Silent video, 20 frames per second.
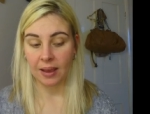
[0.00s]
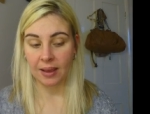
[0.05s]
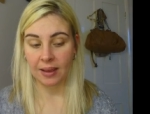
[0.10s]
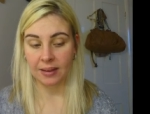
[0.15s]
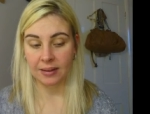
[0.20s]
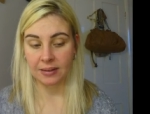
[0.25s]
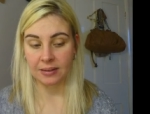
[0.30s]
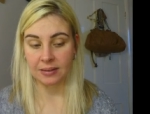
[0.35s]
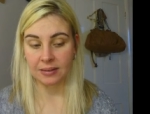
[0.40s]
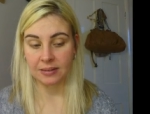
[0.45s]

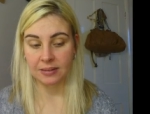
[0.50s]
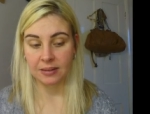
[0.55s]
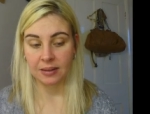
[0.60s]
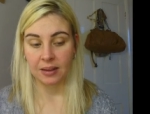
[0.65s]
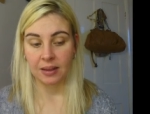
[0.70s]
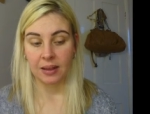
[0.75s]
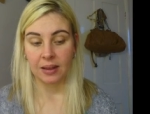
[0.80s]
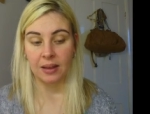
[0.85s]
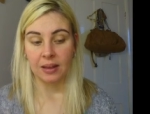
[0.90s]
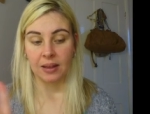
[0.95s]
and
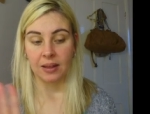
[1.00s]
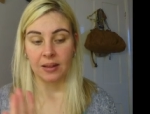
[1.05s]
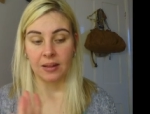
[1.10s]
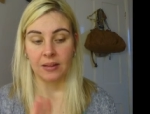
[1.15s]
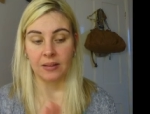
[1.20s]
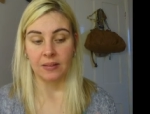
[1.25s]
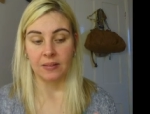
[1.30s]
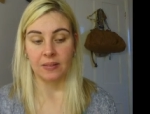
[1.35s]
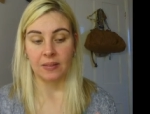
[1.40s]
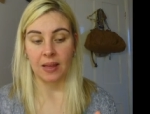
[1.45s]

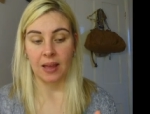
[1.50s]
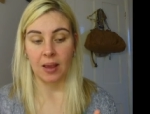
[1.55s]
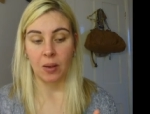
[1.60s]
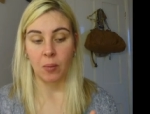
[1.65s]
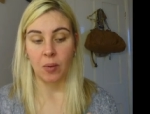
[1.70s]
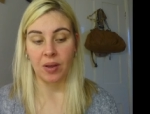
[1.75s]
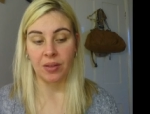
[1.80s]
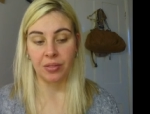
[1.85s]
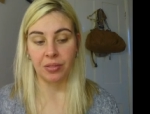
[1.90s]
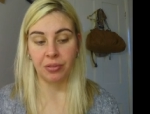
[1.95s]

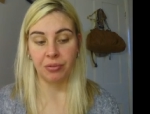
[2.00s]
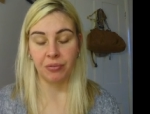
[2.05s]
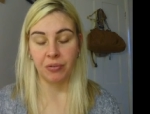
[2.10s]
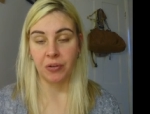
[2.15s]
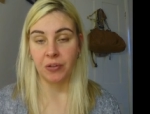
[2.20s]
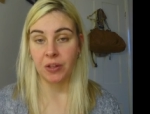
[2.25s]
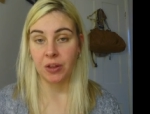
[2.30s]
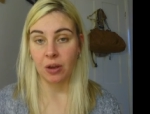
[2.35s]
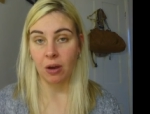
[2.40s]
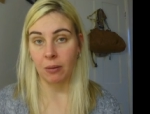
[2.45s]
they went
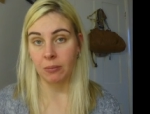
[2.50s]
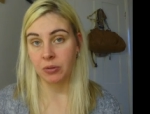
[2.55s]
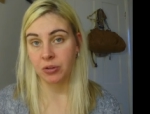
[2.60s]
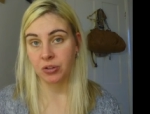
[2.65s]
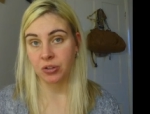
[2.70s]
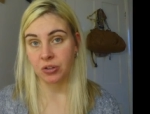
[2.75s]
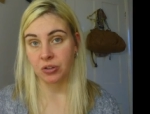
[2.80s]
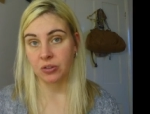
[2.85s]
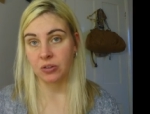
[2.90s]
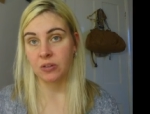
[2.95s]
through the
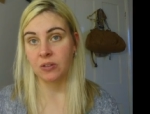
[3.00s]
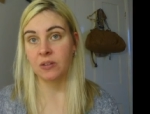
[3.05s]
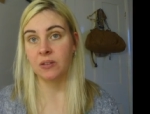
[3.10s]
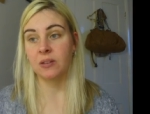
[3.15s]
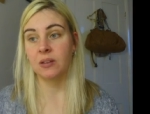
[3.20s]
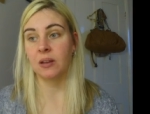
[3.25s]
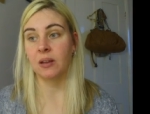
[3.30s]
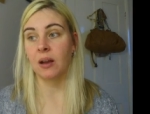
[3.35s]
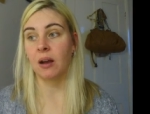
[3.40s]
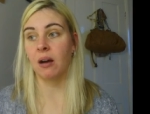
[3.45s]

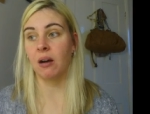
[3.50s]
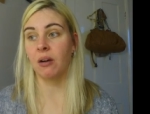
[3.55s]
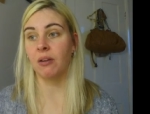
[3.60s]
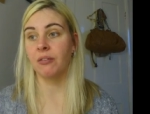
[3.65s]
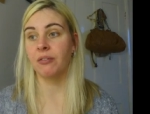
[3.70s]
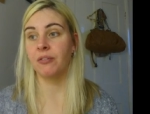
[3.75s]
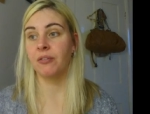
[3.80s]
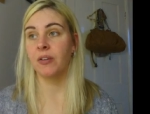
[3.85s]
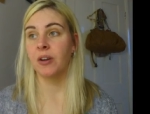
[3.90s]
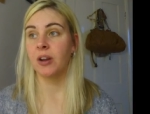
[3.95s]
options
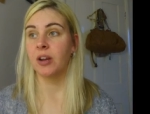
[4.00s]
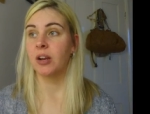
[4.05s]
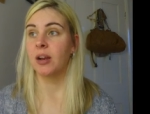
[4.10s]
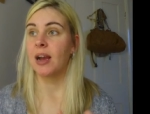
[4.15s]
of